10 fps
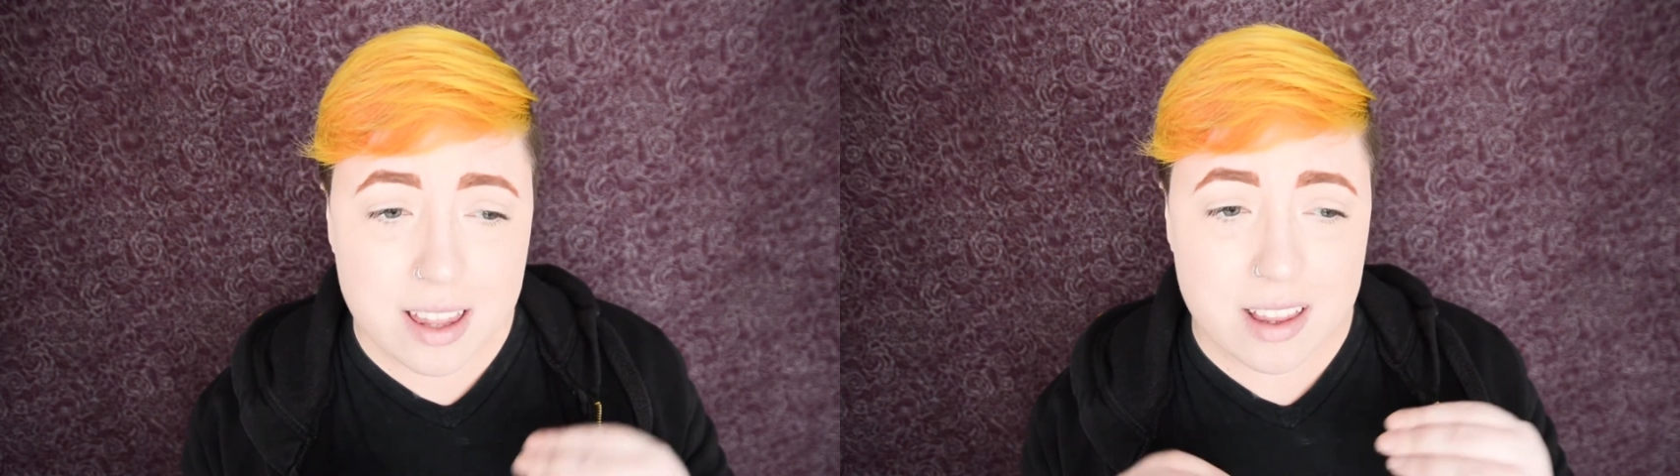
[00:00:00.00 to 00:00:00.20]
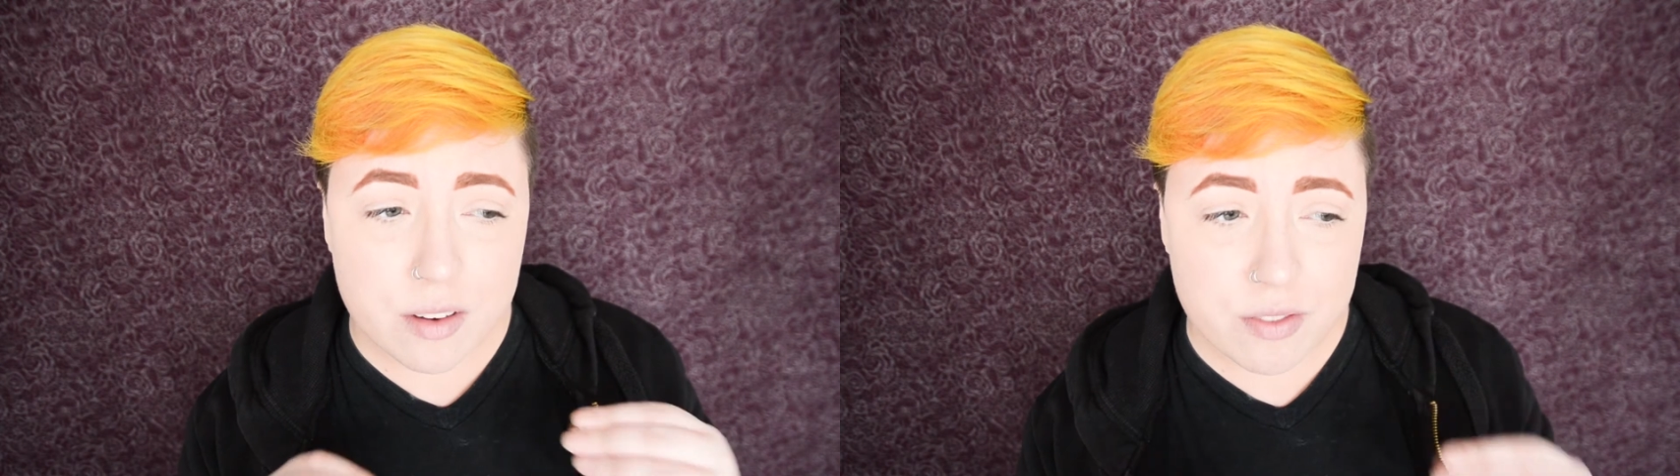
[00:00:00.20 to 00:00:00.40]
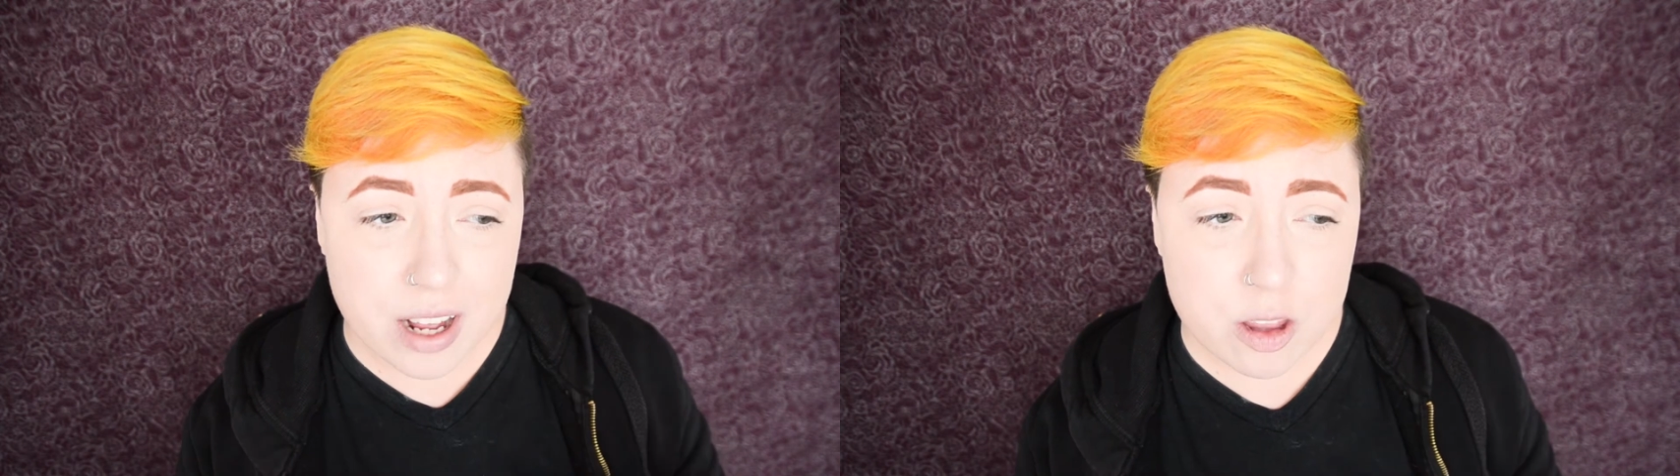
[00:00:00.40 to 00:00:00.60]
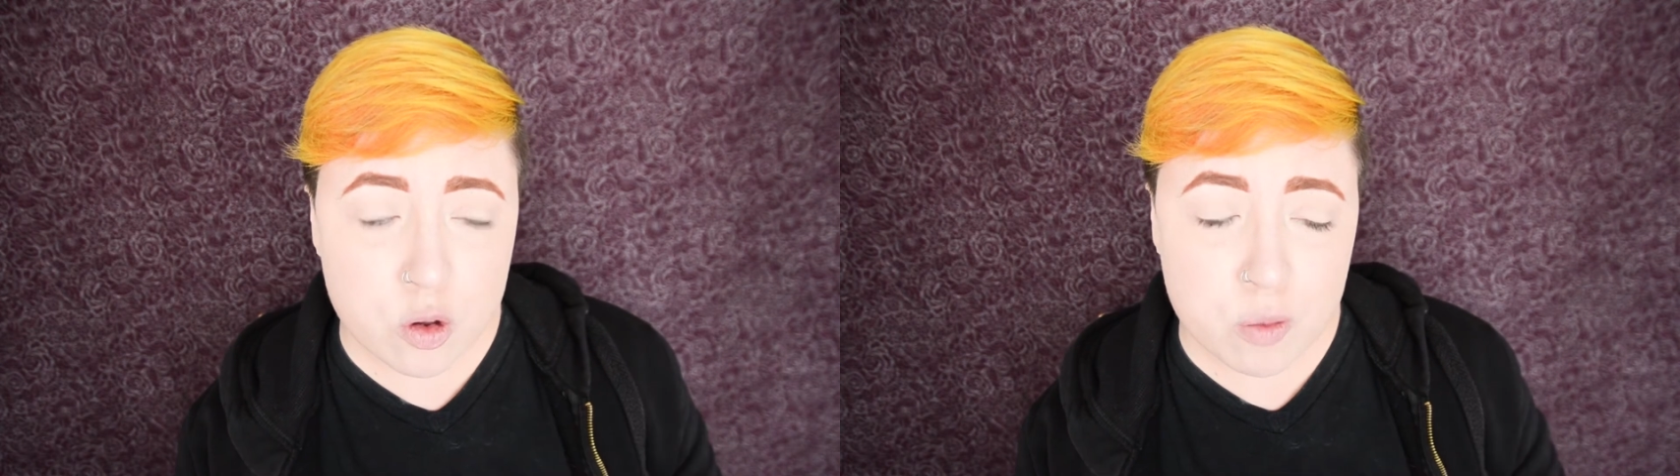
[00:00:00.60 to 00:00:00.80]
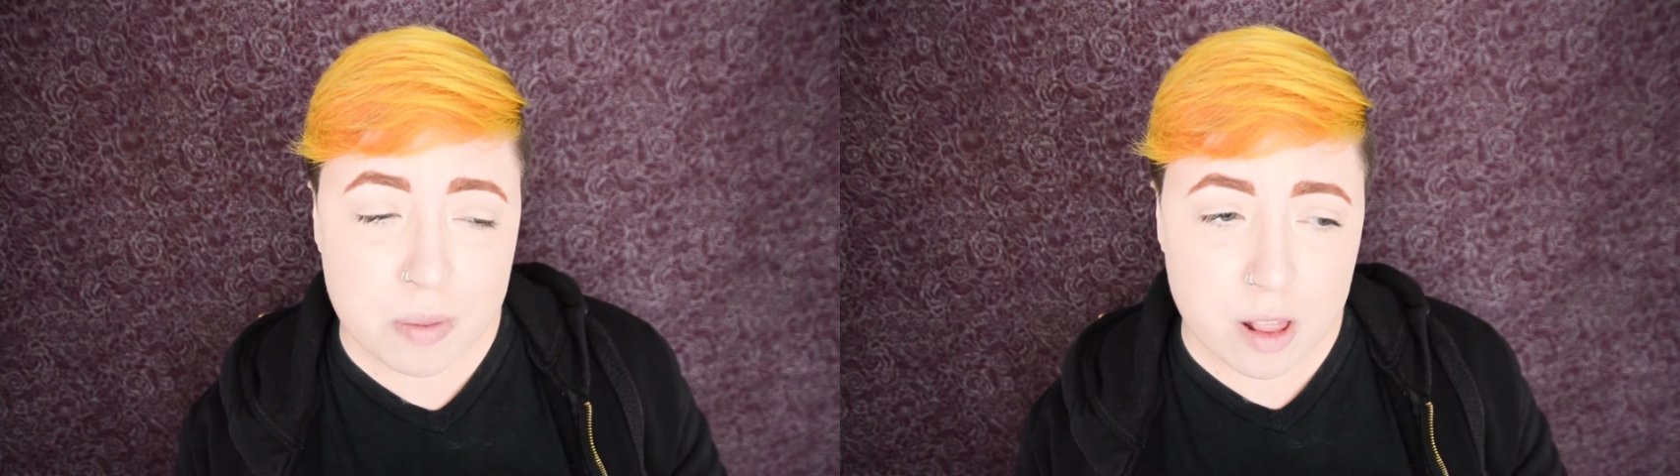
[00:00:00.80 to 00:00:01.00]
that
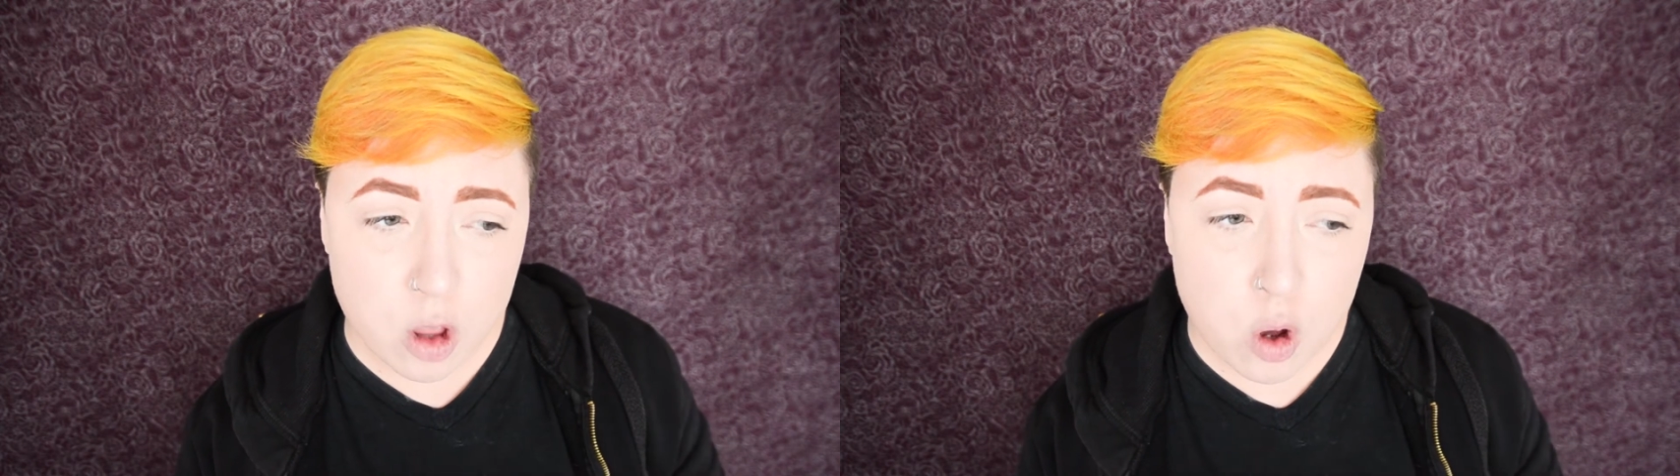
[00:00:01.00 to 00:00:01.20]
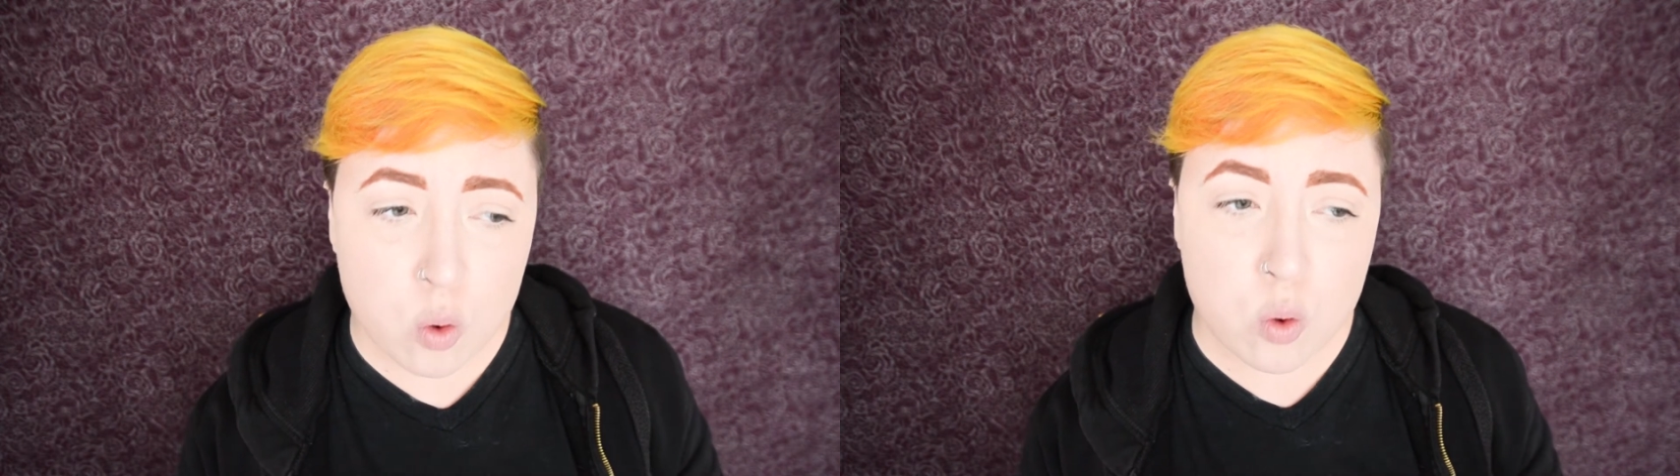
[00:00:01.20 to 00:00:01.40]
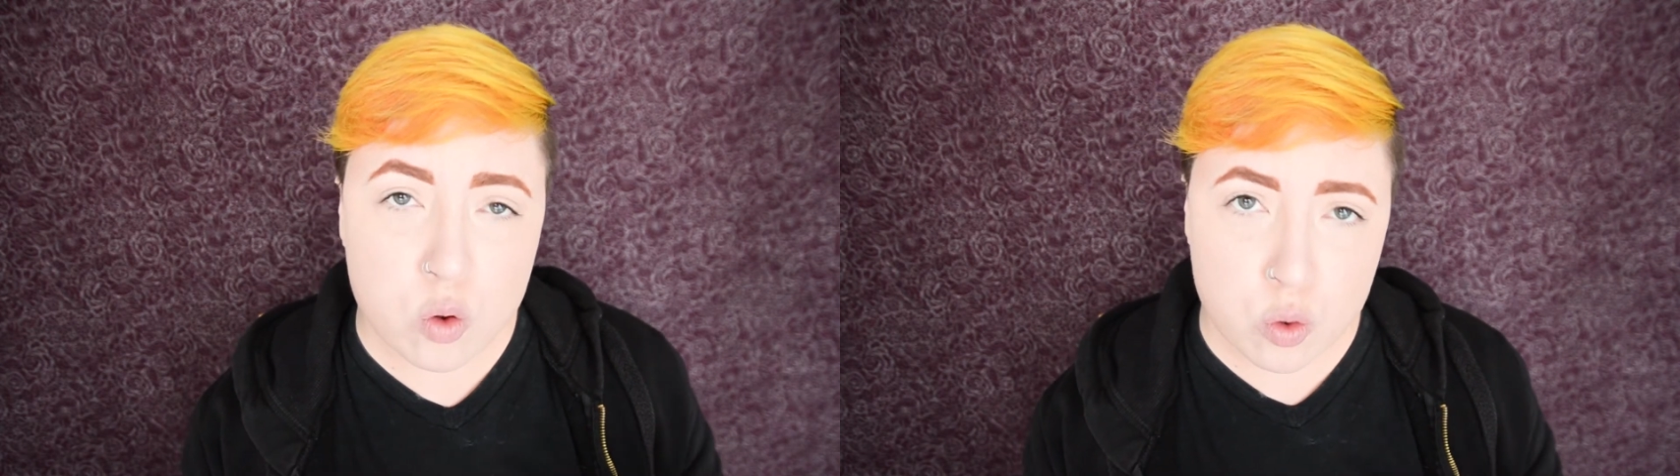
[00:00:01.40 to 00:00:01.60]
values below